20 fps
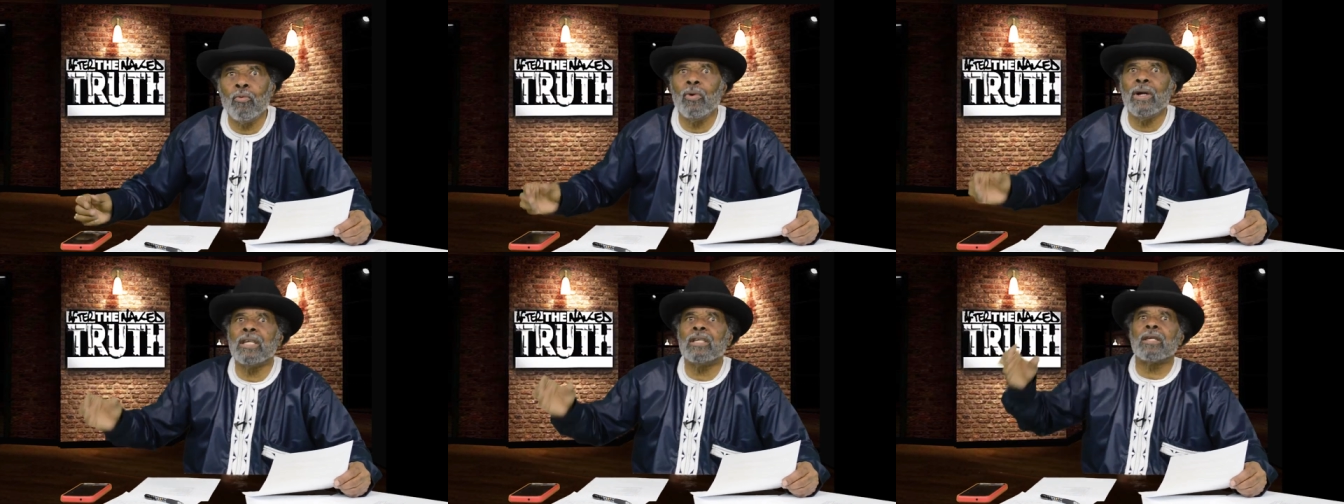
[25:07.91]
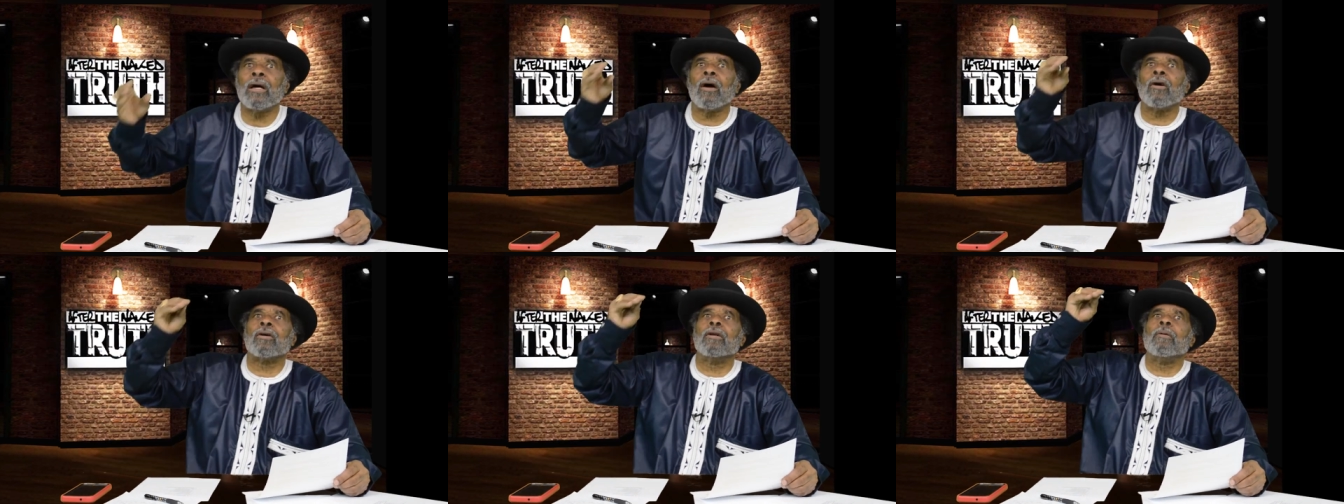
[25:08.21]
We're
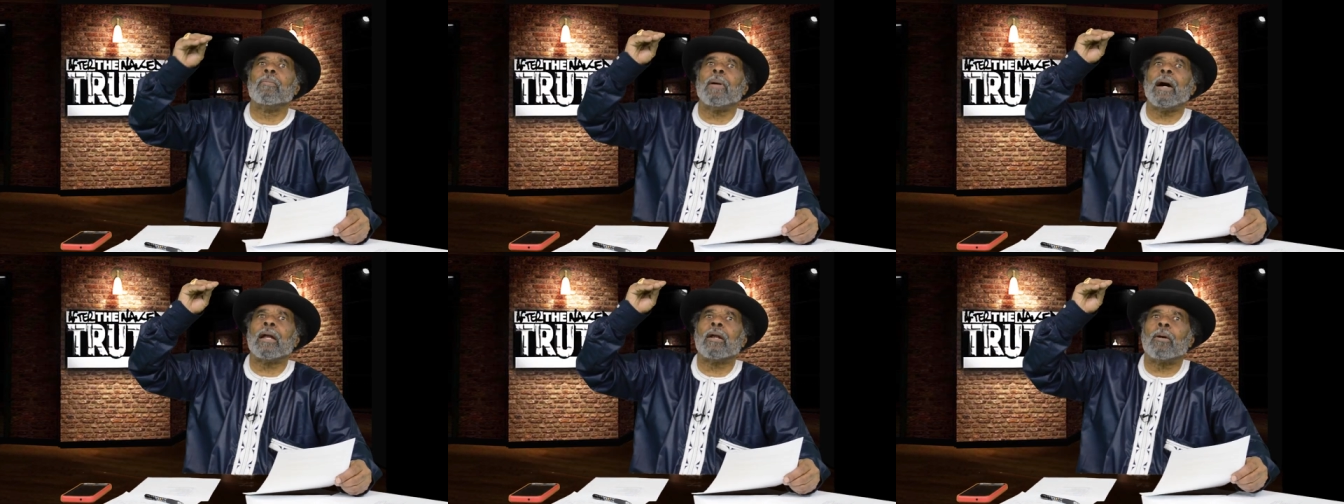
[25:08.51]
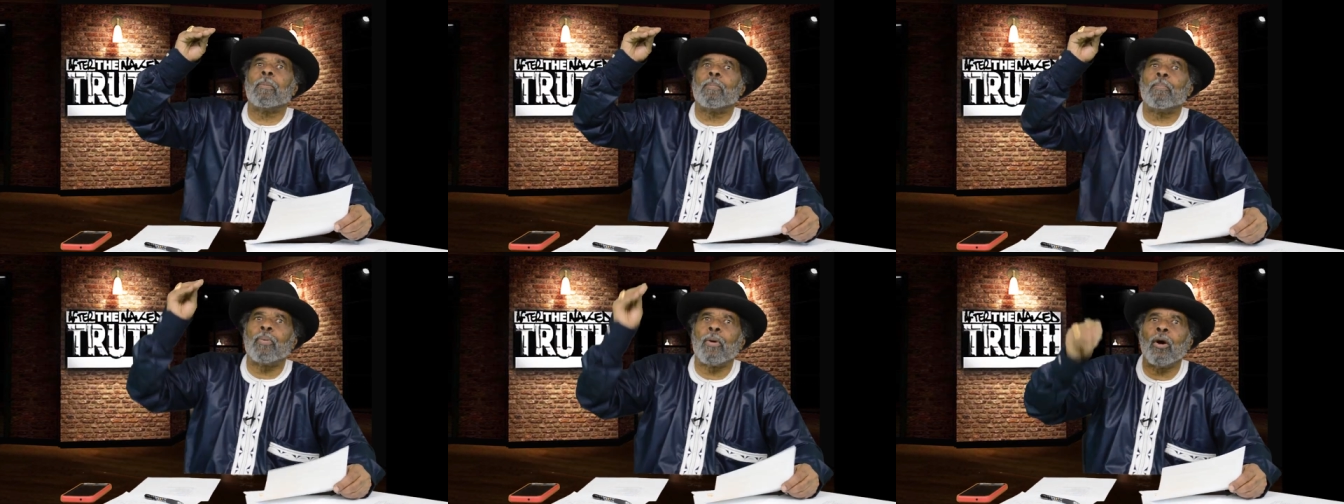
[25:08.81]
talking about
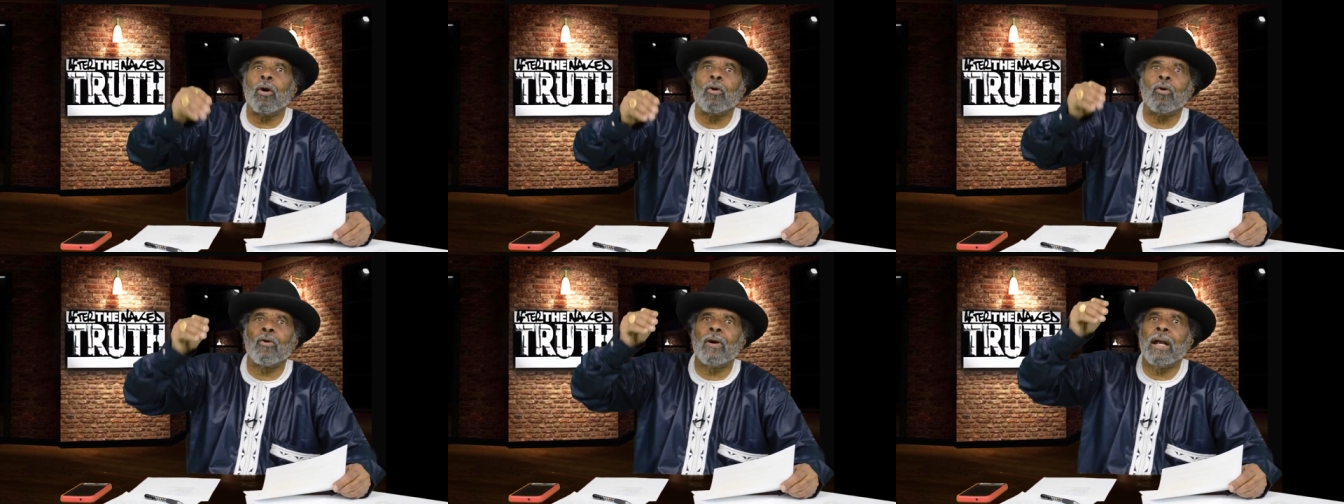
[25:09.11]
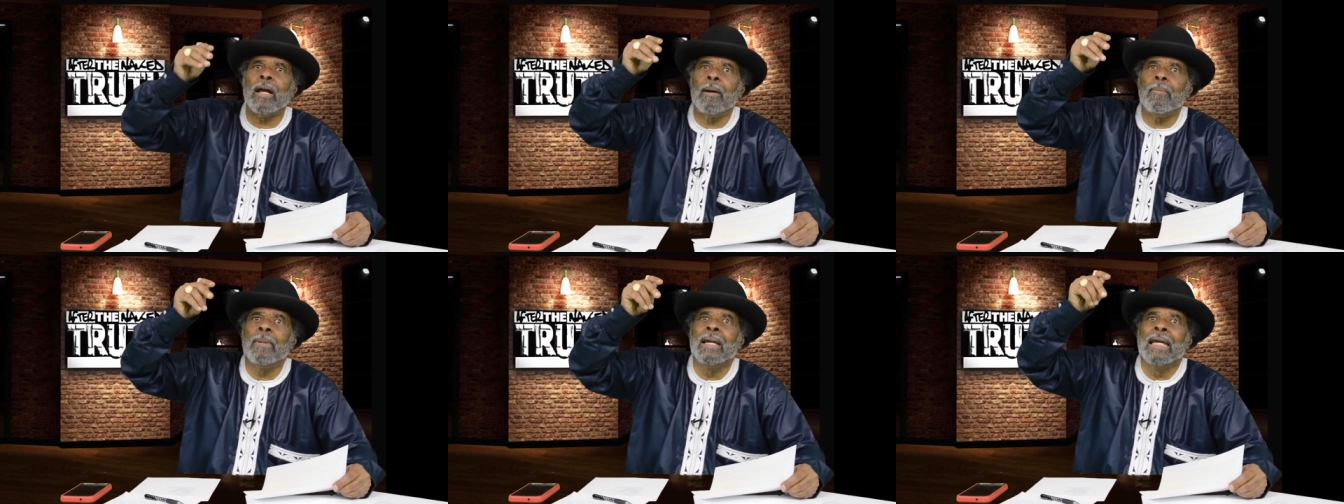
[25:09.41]
a
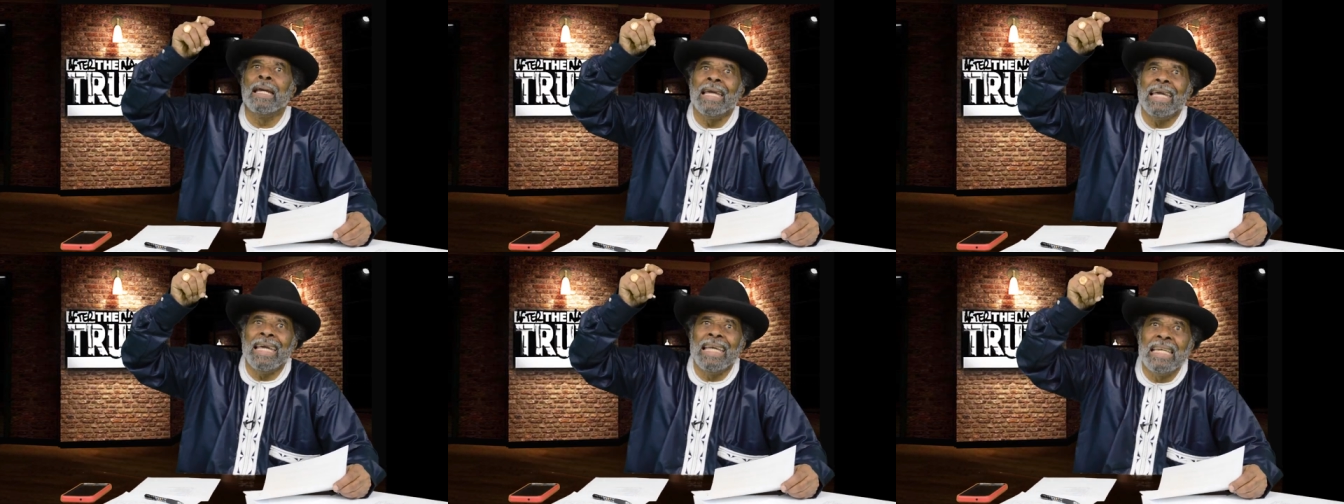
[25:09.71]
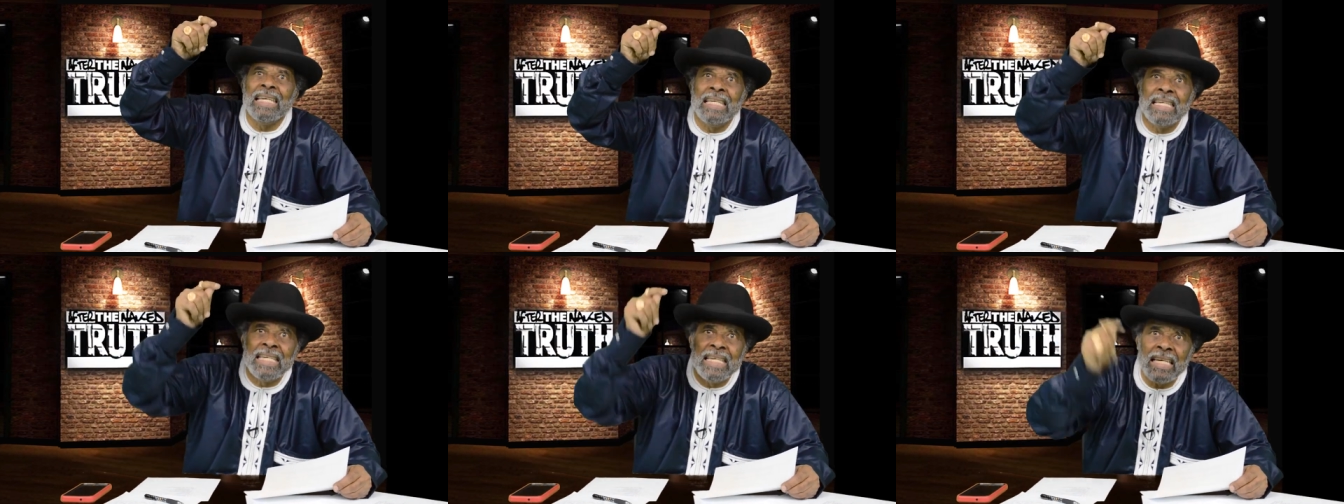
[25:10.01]
program
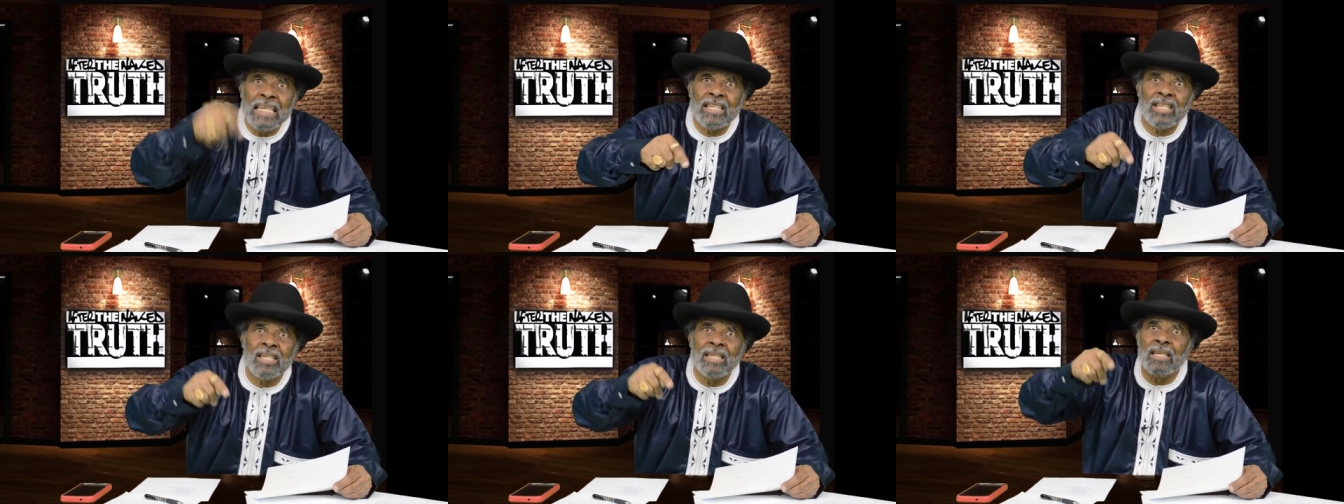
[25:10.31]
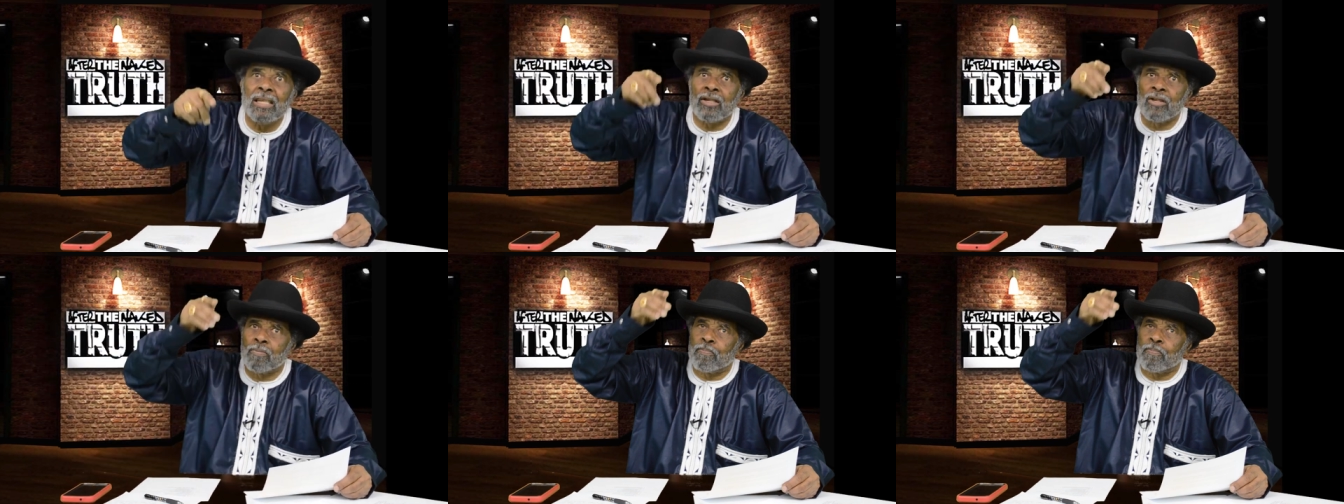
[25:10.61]
indigenous,